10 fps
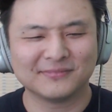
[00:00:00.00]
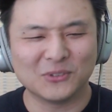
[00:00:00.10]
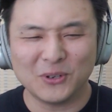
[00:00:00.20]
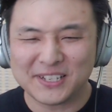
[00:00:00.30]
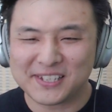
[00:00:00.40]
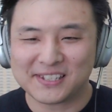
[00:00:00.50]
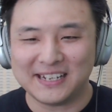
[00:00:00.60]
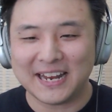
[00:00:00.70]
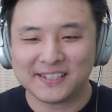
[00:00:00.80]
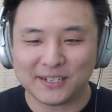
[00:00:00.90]
What is this
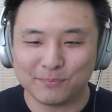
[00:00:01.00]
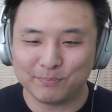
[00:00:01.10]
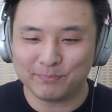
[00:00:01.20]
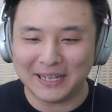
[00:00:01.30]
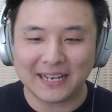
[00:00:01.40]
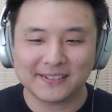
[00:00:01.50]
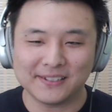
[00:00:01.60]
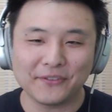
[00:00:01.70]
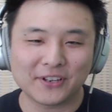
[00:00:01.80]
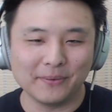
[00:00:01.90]
nasty black
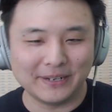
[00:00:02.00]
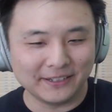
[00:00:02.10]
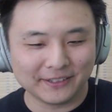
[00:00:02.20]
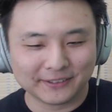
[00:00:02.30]
stuff coming in?